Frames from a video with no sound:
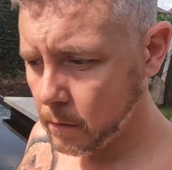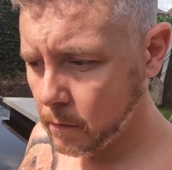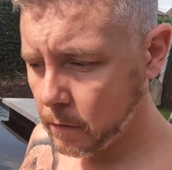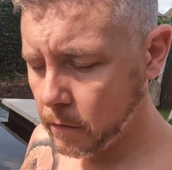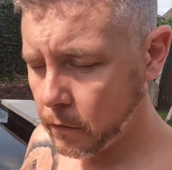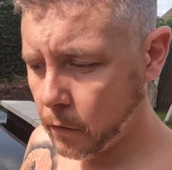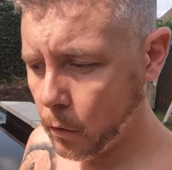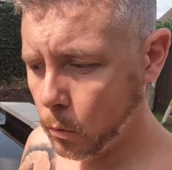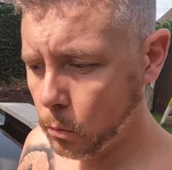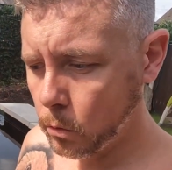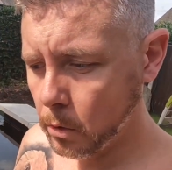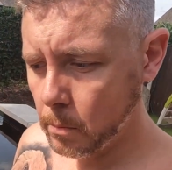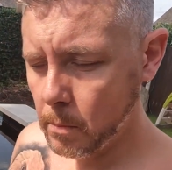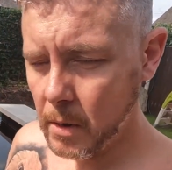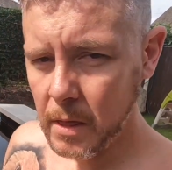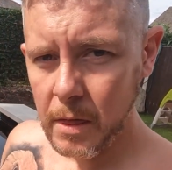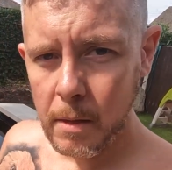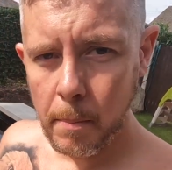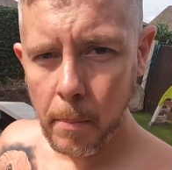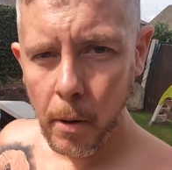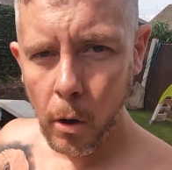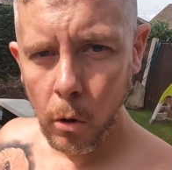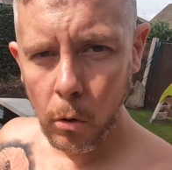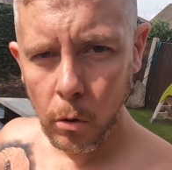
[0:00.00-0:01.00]
fold them in
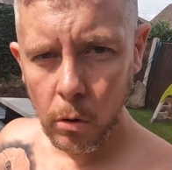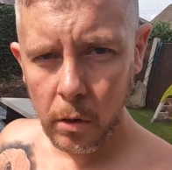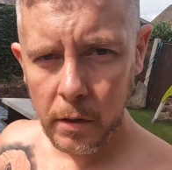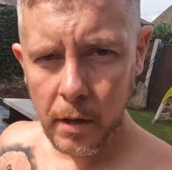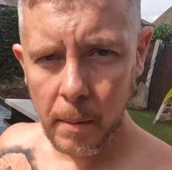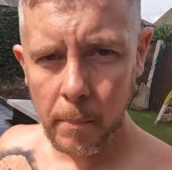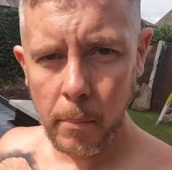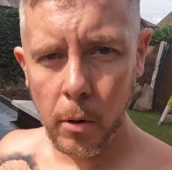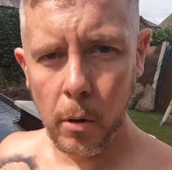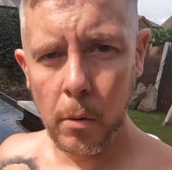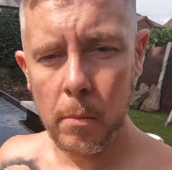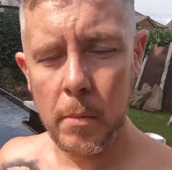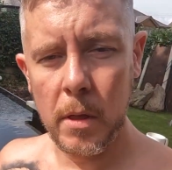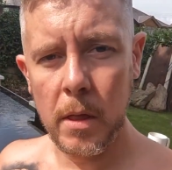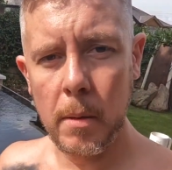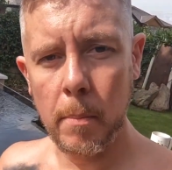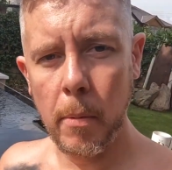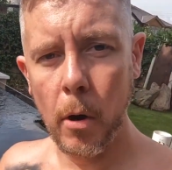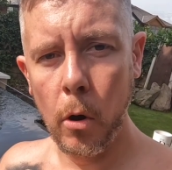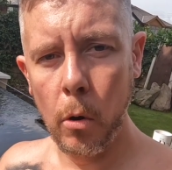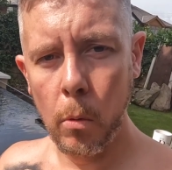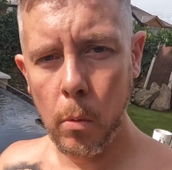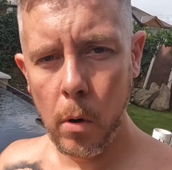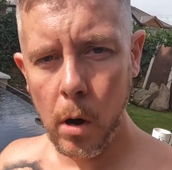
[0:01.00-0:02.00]
the bowl and then put them in the
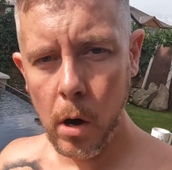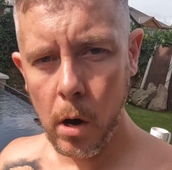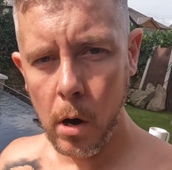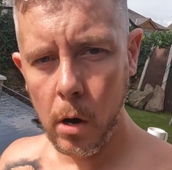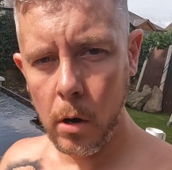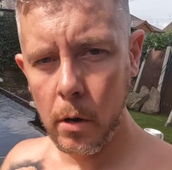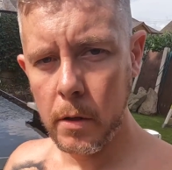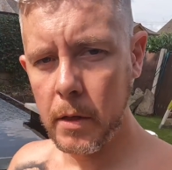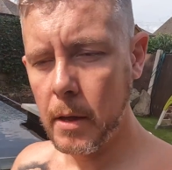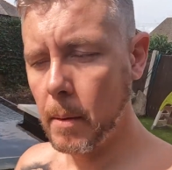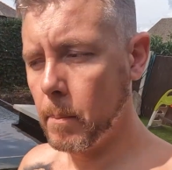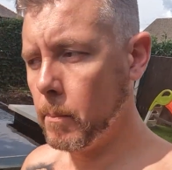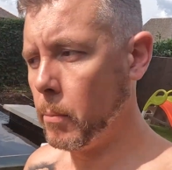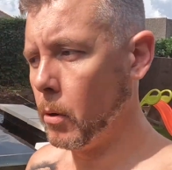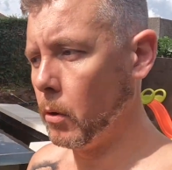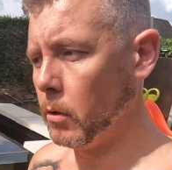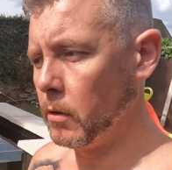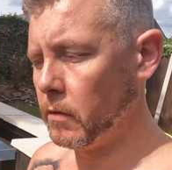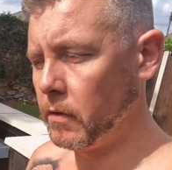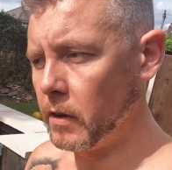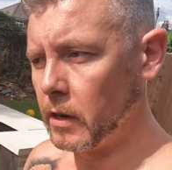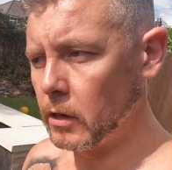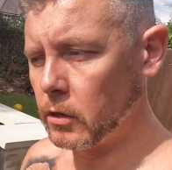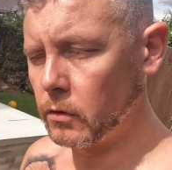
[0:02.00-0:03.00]
bowl water and then put
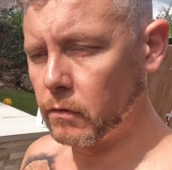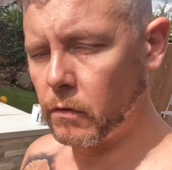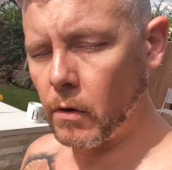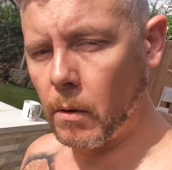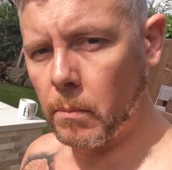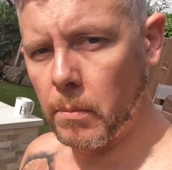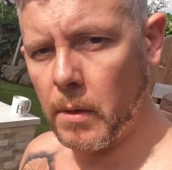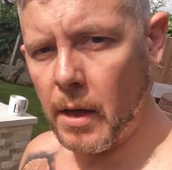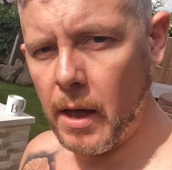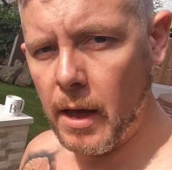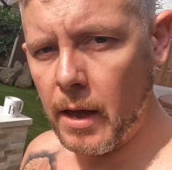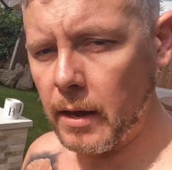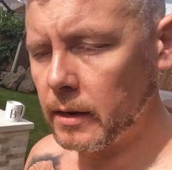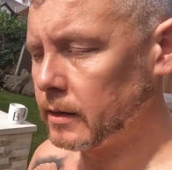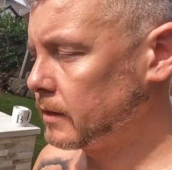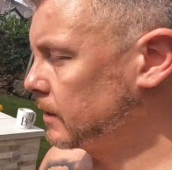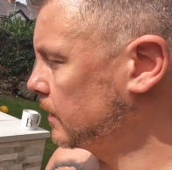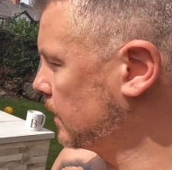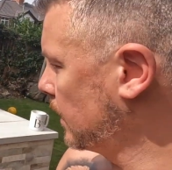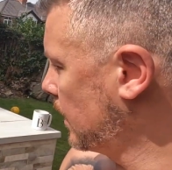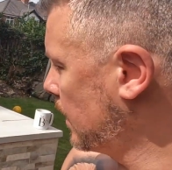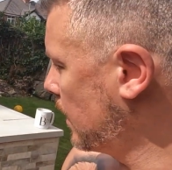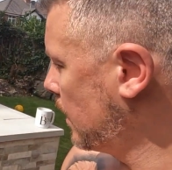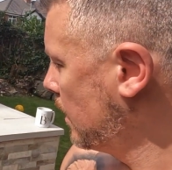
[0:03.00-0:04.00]
the fish from there into
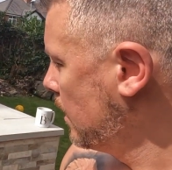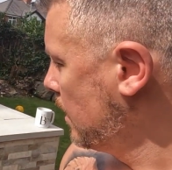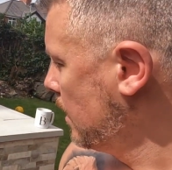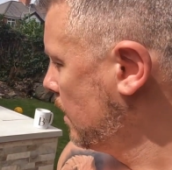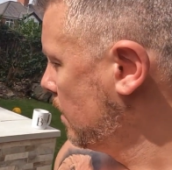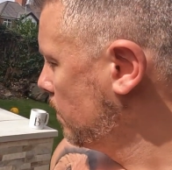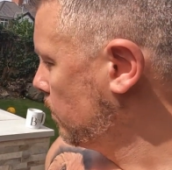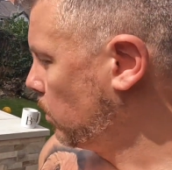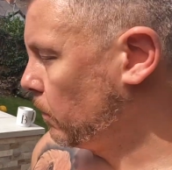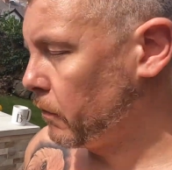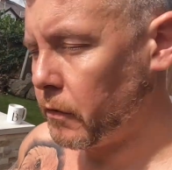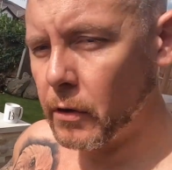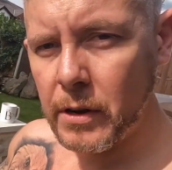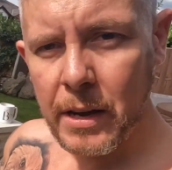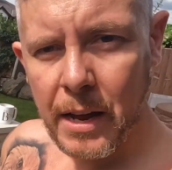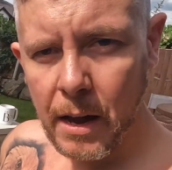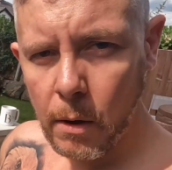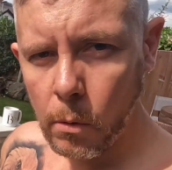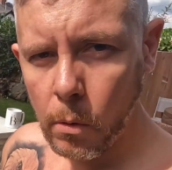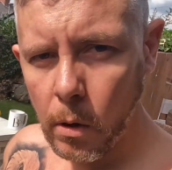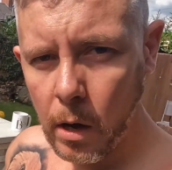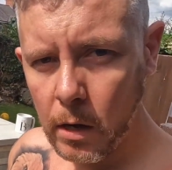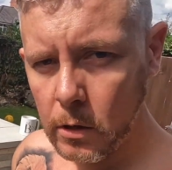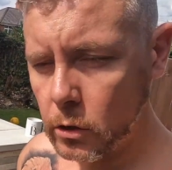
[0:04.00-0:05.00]
there. But for
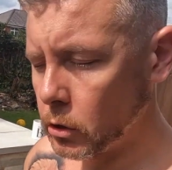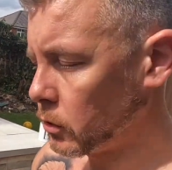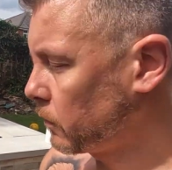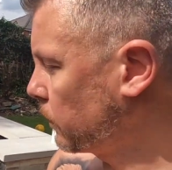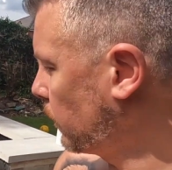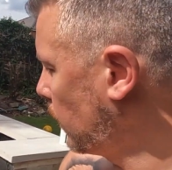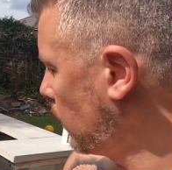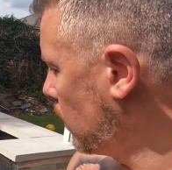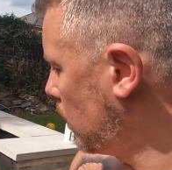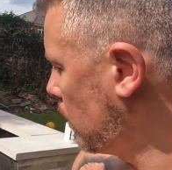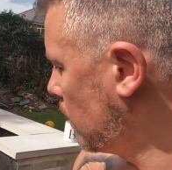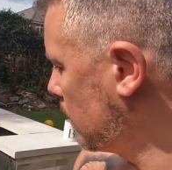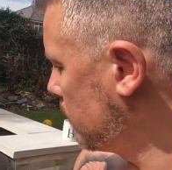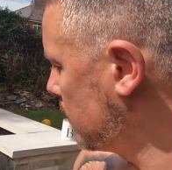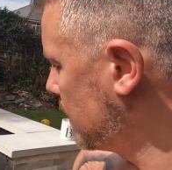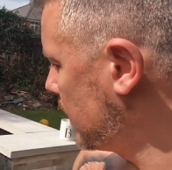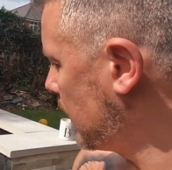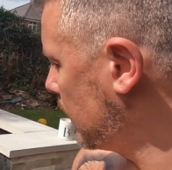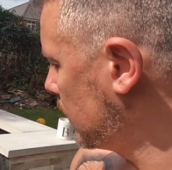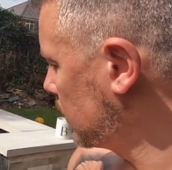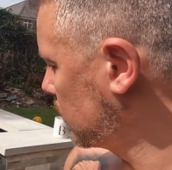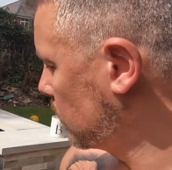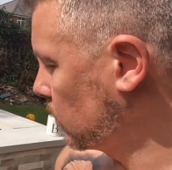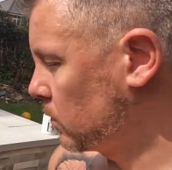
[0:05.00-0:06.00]
now, I just thought it'd be
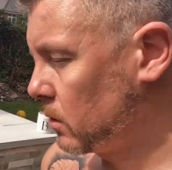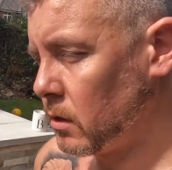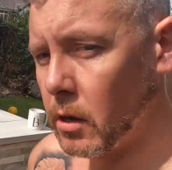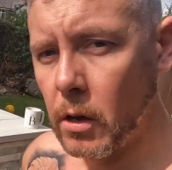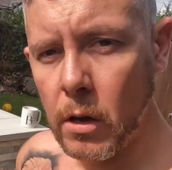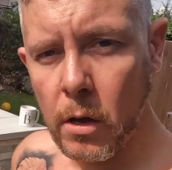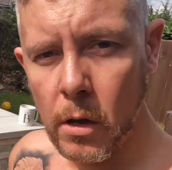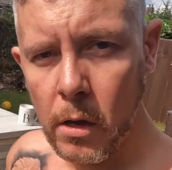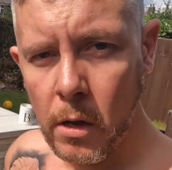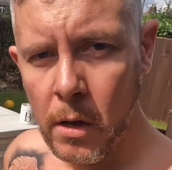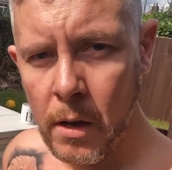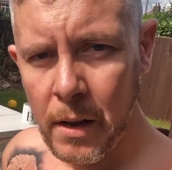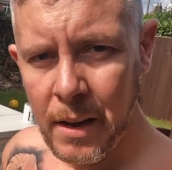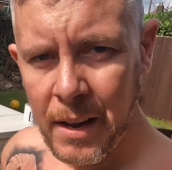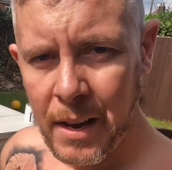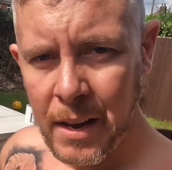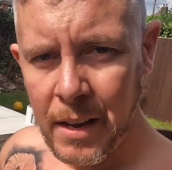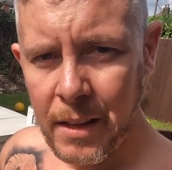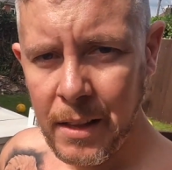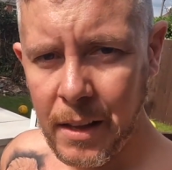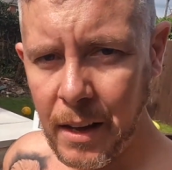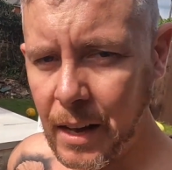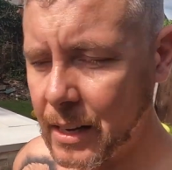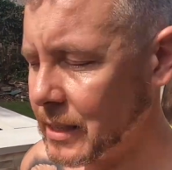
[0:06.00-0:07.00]
nice with the,
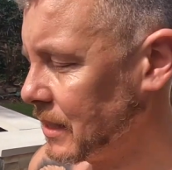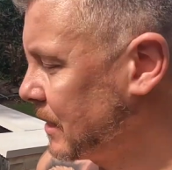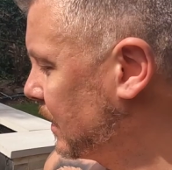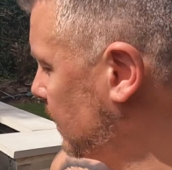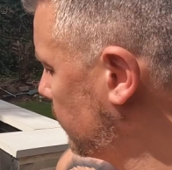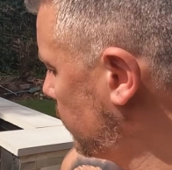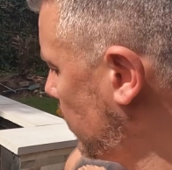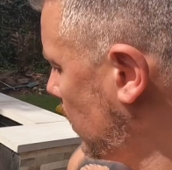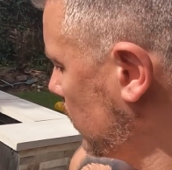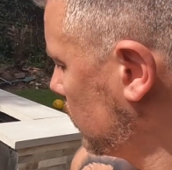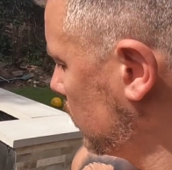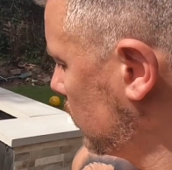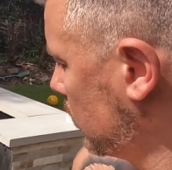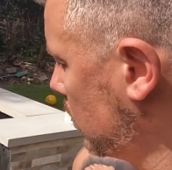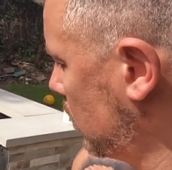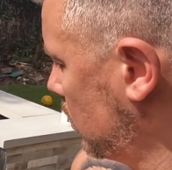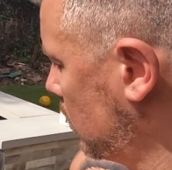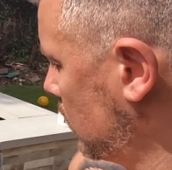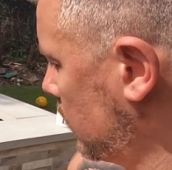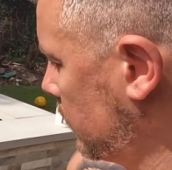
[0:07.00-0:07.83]
the lads in the pond